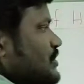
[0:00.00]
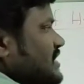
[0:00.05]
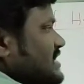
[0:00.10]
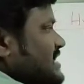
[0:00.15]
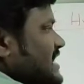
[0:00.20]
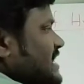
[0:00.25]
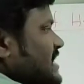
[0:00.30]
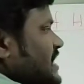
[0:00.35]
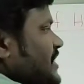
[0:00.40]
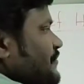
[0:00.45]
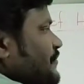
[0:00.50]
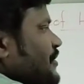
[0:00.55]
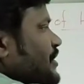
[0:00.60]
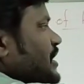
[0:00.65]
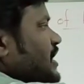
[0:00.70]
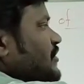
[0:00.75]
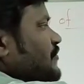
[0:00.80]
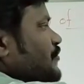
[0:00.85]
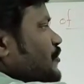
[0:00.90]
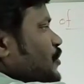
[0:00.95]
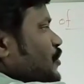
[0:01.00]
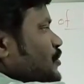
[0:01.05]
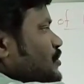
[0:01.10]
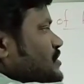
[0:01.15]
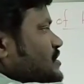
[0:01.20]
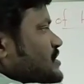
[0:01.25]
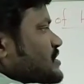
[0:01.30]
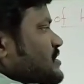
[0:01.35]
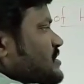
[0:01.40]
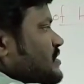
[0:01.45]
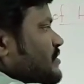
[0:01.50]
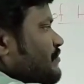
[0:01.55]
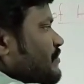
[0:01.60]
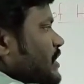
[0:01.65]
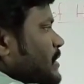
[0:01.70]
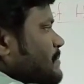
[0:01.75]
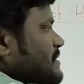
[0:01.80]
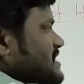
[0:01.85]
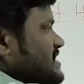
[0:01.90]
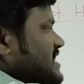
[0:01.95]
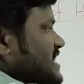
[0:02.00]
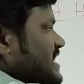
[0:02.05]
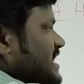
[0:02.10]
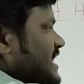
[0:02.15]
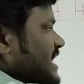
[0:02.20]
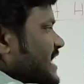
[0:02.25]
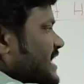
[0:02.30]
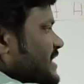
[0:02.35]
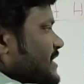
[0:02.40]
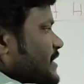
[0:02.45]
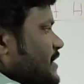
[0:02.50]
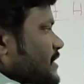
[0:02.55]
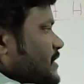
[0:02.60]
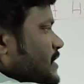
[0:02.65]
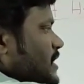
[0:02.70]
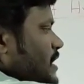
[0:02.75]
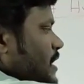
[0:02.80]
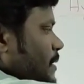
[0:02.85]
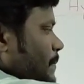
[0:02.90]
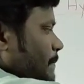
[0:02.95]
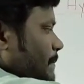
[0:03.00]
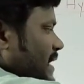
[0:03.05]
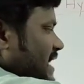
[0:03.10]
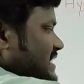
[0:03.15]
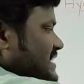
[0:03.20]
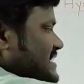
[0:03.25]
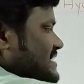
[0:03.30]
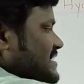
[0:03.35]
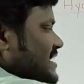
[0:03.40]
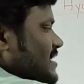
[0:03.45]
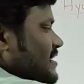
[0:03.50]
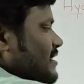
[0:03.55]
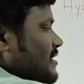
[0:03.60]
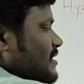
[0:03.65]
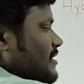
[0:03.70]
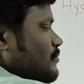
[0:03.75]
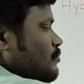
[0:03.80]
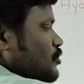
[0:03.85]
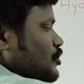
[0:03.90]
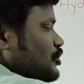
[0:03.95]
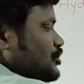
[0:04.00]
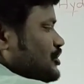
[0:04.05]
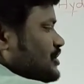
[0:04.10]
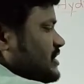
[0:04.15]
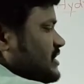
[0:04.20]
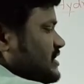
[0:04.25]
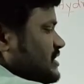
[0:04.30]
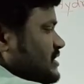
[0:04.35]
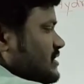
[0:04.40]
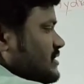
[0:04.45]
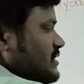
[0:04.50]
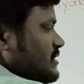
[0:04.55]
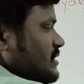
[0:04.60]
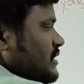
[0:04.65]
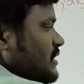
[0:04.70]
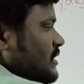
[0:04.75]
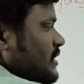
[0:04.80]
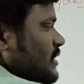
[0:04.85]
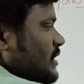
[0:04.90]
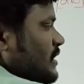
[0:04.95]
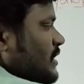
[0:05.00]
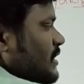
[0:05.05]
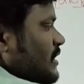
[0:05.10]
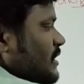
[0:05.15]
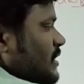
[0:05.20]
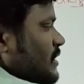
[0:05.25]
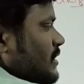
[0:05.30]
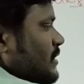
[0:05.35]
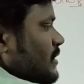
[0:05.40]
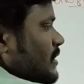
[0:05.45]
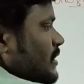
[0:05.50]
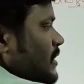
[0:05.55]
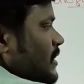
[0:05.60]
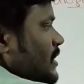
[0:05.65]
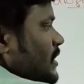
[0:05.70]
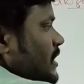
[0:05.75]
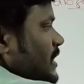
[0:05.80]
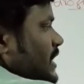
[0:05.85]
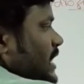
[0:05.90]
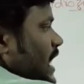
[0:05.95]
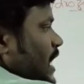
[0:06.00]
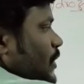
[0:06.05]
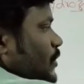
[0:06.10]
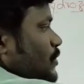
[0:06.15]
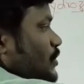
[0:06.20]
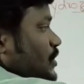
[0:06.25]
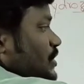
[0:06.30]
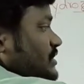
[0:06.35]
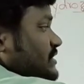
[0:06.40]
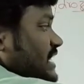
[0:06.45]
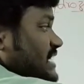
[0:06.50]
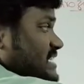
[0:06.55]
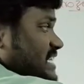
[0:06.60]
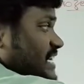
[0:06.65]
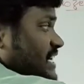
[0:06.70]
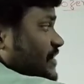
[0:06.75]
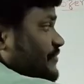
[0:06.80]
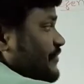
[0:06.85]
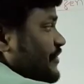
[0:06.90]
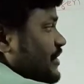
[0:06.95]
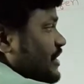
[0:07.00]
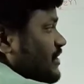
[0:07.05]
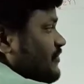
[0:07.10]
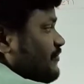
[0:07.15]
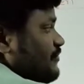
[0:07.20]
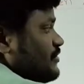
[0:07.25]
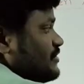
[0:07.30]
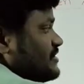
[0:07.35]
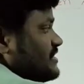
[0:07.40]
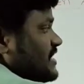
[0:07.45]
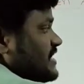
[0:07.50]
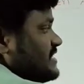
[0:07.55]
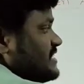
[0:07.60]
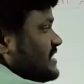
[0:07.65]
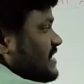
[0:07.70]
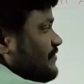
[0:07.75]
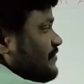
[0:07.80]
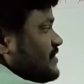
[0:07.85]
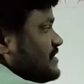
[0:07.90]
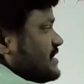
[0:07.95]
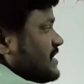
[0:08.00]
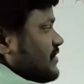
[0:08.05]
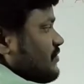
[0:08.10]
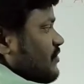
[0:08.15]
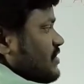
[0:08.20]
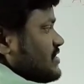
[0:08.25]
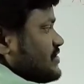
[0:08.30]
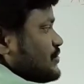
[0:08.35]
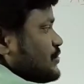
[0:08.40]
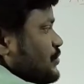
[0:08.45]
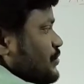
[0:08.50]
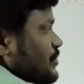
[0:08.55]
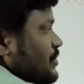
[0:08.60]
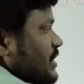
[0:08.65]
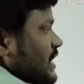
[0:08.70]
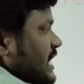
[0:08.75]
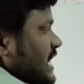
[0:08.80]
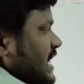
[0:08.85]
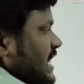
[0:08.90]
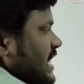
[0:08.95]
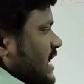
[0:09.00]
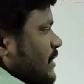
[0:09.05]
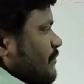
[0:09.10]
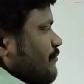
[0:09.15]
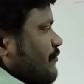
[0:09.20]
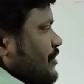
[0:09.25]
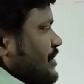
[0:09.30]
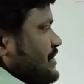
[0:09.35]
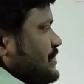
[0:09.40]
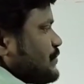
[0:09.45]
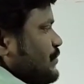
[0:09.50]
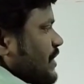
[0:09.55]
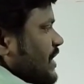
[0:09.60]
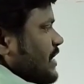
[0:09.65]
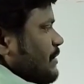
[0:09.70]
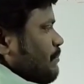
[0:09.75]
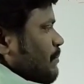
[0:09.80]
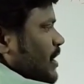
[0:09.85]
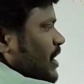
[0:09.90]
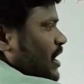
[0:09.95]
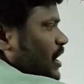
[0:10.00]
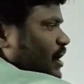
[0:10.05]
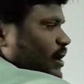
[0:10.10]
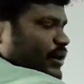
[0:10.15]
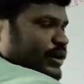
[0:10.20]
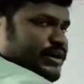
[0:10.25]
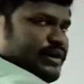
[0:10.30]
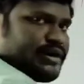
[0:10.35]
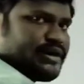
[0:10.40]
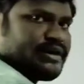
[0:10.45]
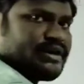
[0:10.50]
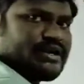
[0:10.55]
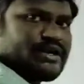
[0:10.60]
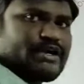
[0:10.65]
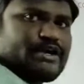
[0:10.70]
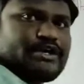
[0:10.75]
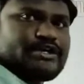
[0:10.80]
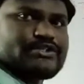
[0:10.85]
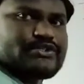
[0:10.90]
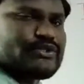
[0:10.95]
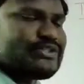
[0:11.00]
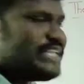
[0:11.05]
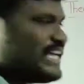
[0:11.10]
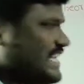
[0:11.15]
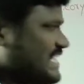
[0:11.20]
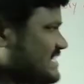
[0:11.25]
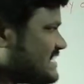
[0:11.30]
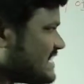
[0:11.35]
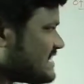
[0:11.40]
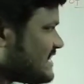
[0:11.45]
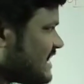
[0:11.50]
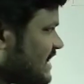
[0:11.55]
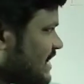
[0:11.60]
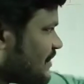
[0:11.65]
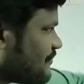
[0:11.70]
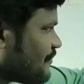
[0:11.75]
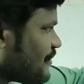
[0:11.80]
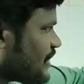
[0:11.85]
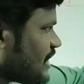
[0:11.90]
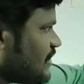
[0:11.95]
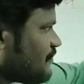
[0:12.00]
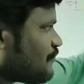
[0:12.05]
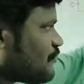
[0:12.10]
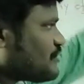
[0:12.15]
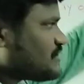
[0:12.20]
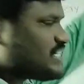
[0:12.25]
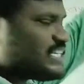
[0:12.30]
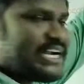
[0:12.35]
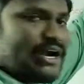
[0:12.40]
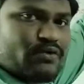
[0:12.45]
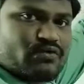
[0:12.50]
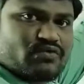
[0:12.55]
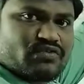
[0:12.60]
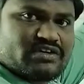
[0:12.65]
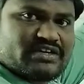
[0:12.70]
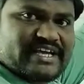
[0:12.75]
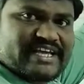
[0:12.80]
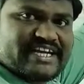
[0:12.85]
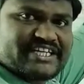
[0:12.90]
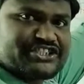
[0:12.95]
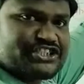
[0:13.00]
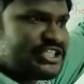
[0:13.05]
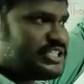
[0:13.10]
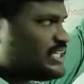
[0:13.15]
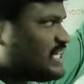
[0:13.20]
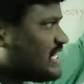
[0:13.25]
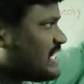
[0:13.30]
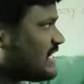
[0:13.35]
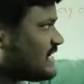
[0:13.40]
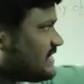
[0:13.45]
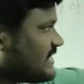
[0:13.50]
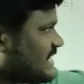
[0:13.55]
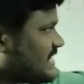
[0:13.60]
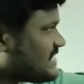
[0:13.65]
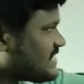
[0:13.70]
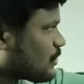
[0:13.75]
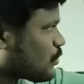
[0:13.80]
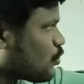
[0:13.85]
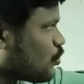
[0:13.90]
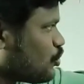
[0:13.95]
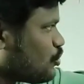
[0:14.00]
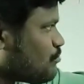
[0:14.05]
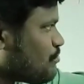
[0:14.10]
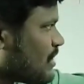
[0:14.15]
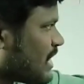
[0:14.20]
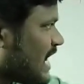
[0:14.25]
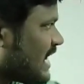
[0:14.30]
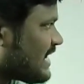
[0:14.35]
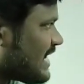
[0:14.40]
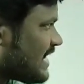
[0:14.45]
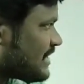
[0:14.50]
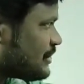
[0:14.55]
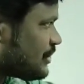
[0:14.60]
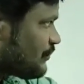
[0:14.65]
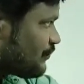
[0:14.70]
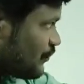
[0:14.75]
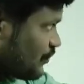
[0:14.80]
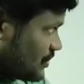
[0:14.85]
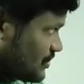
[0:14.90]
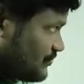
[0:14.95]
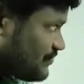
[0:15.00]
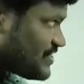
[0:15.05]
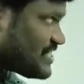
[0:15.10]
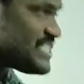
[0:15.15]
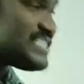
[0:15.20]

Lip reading: centrifugal force will be generated by the circular motion. Now the centrifugal force is F is equals to mv square by r. So there is a centrifugal force in outward direction, there is a Coulombic attraction force which is